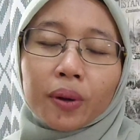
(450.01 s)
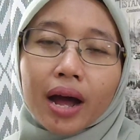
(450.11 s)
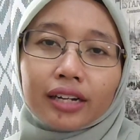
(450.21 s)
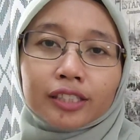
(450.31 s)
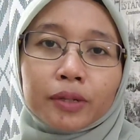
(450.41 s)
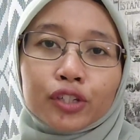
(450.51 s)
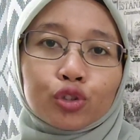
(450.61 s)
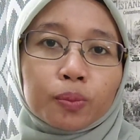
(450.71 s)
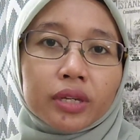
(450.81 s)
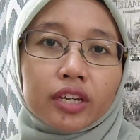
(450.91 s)
asked me
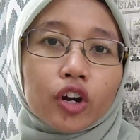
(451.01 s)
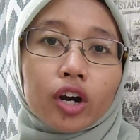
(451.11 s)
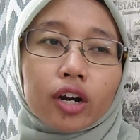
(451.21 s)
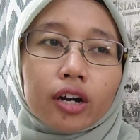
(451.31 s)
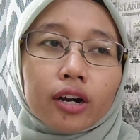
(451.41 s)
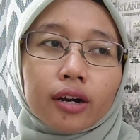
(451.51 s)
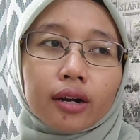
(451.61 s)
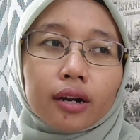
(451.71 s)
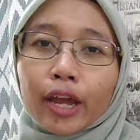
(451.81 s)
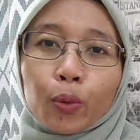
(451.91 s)
to be her
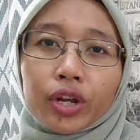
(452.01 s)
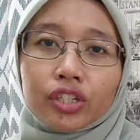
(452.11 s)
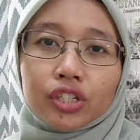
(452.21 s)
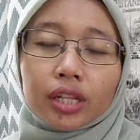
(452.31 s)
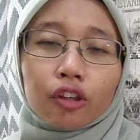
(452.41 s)
language